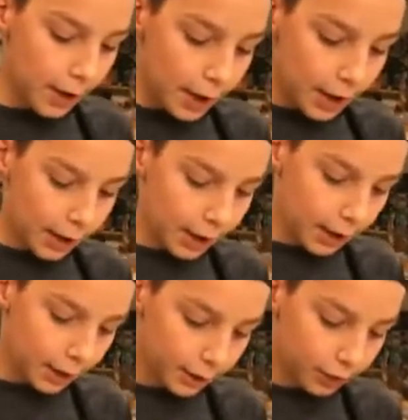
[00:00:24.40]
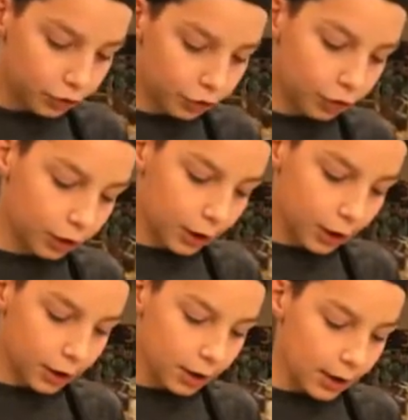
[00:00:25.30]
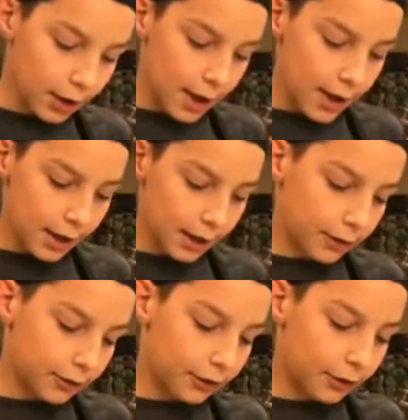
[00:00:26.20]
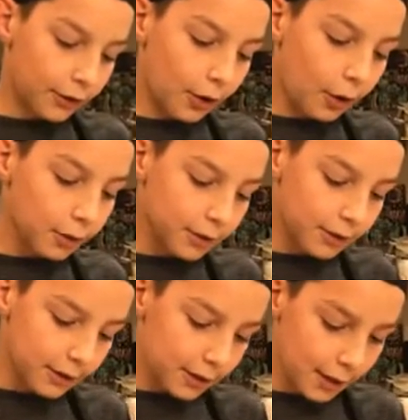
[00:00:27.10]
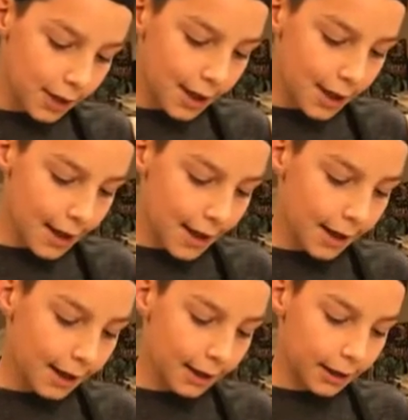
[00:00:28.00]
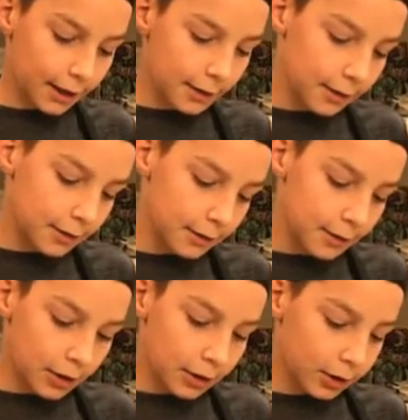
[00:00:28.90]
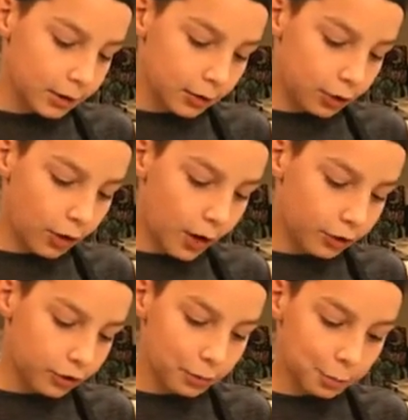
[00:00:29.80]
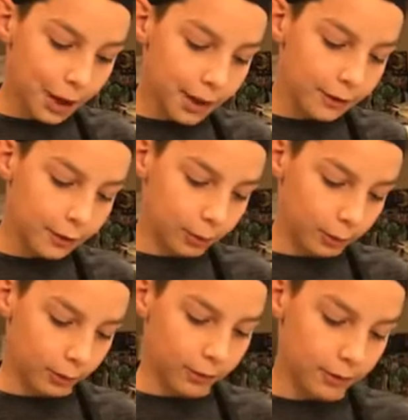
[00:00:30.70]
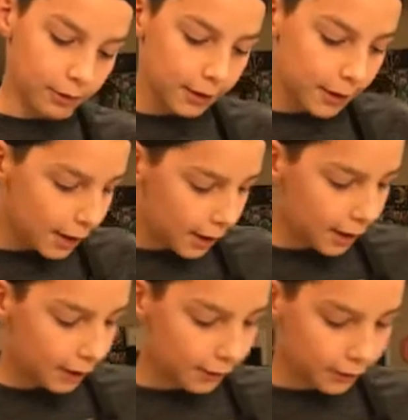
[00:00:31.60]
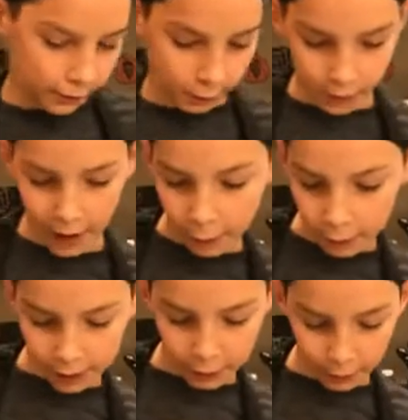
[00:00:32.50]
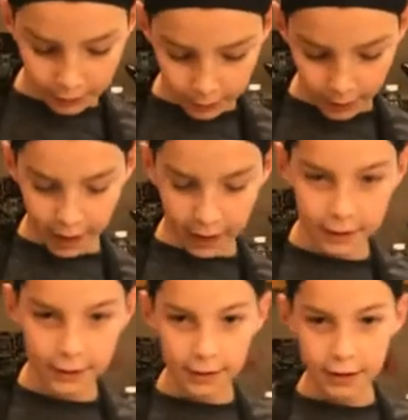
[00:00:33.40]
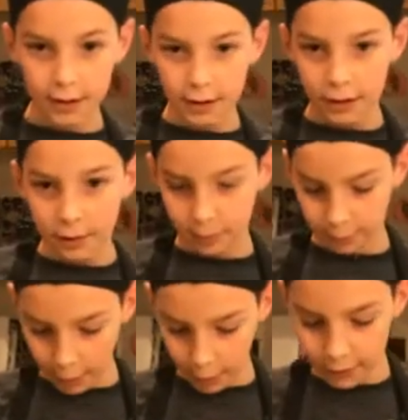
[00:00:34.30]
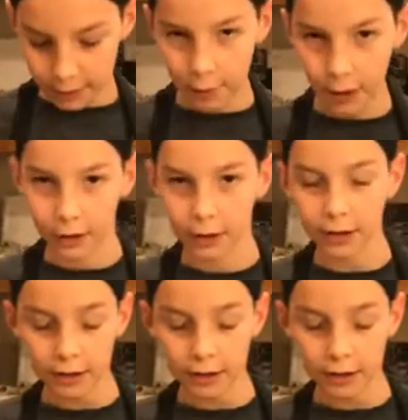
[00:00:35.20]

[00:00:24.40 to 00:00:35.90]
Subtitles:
and sugar and salt and crushed pretzels. And so now we are going to add melted butter,